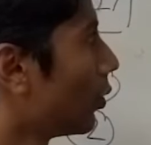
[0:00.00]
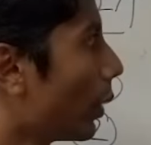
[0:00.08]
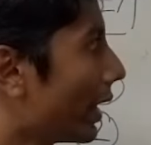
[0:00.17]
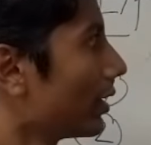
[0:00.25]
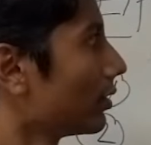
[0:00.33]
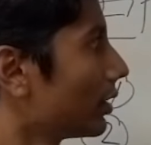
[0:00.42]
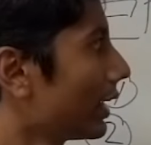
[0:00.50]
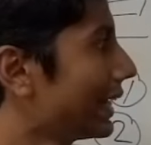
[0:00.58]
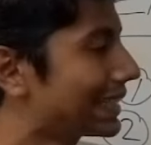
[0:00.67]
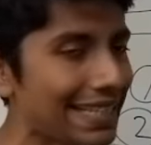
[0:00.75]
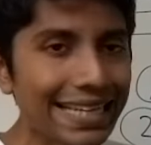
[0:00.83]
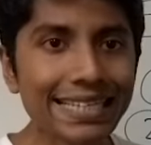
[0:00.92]
well,
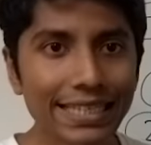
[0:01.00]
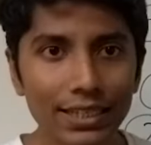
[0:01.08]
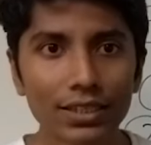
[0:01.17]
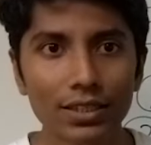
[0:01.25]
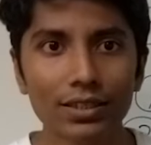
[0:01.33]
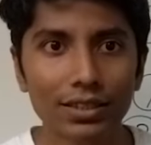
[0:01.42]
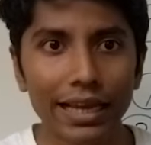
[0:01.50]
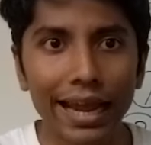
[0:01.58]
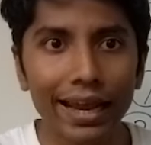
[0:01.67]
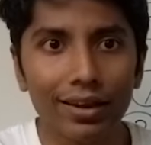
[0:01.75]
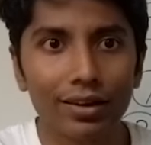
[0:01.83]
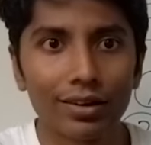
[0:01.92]
it's easier
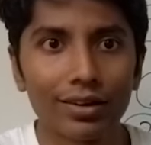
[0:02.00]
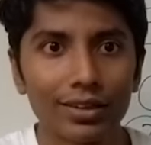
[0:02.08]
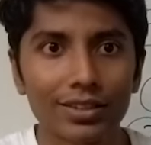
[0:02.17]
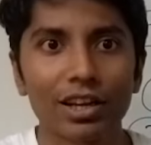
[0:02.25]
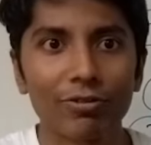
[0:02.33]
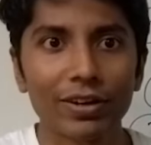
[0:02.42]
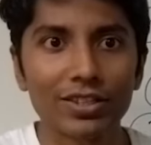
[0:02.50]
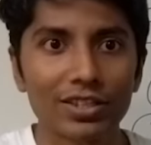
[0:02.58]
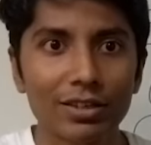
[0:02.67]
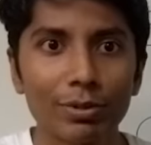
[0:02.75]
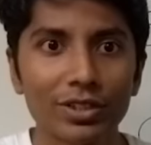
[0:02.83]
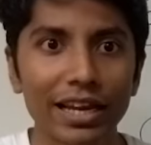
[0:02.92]
saying stuff in a
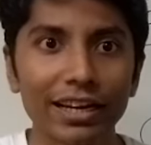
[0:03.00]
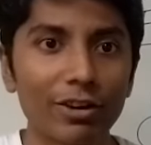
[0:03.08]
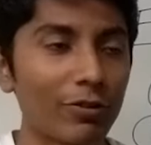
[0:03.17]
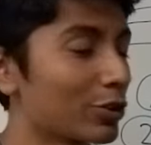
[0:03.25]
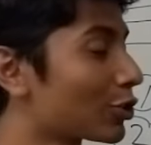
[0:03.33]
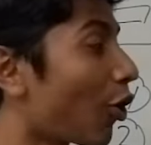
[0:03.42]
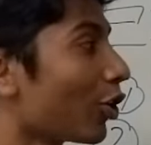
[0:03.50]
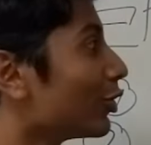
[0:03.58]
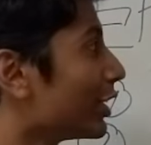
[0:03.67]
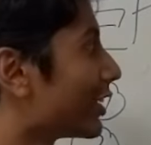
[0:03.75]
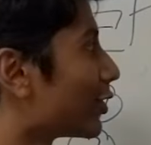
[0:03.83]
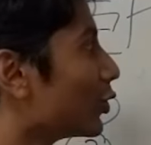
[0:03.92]
system design interview. So all
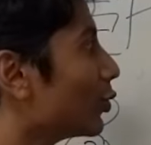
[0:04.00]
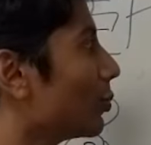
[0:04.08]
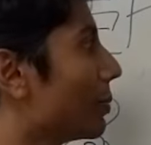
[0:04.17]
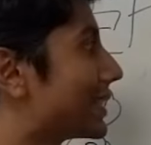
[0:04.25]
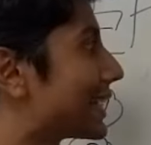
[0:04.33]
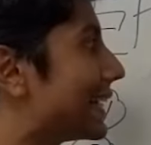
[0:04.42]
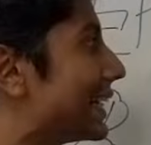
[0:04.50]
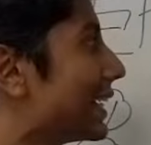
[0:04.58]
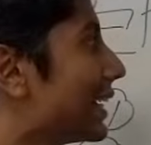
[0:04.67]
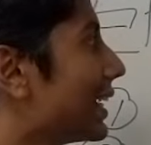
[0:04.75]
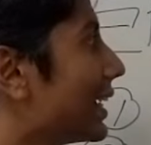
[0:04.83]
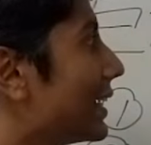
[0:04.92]
you need to do
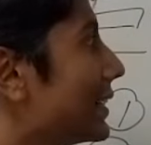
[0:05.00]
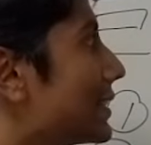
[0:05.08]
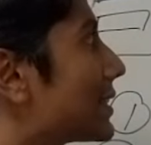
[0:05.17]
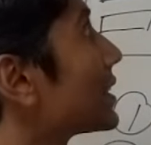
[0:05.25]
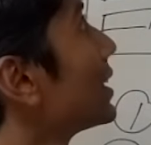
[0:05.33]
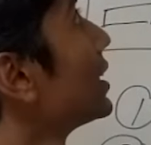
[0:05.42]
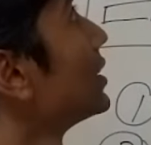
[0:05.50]
basically is